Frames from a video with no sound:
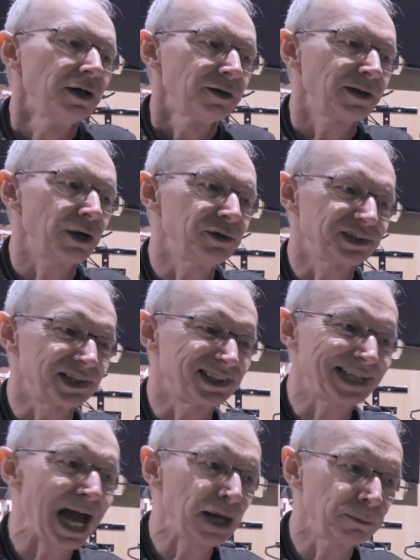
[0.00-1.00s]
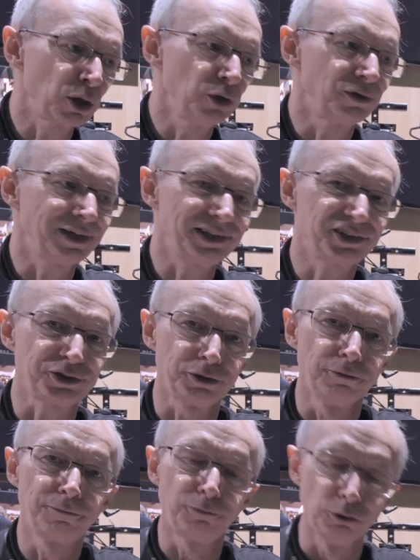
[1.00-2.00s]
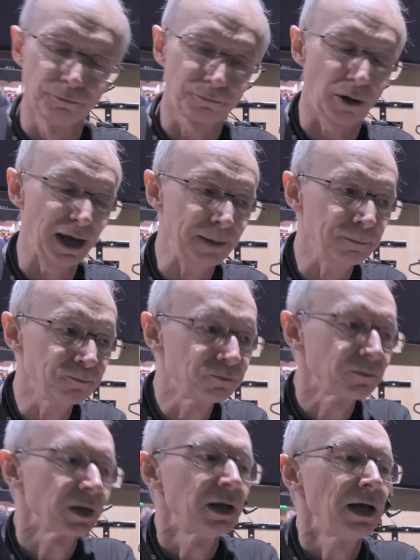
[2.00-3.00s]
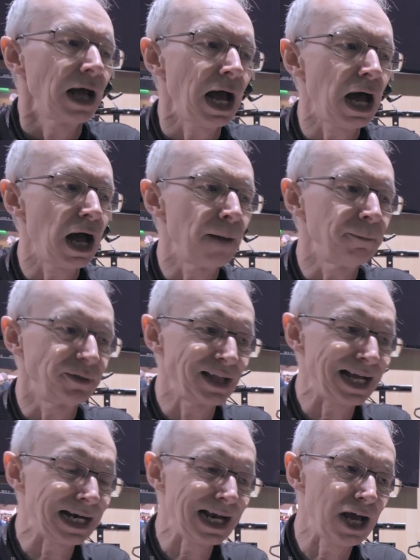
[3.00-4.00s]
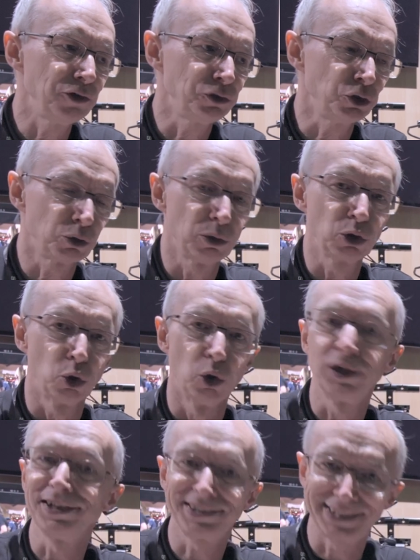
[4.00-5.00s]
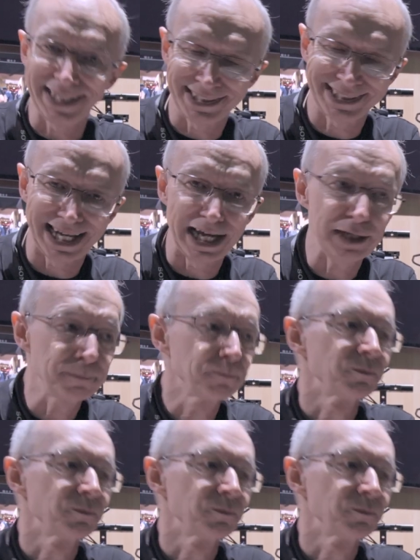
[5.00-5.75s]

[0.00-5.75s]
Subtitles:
there is a scan mode that is still full frame, but that allows you to record at 6K,